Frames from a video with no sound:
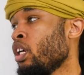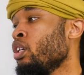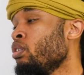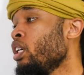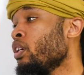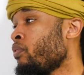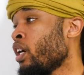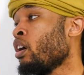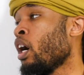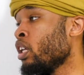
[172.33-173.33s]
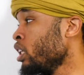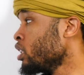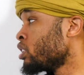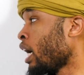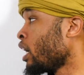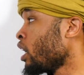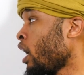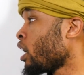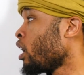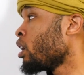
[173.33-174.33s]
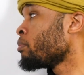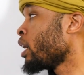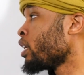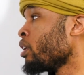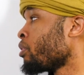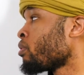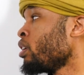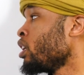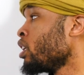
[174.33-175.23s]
you need to figure out these, I call them like your three,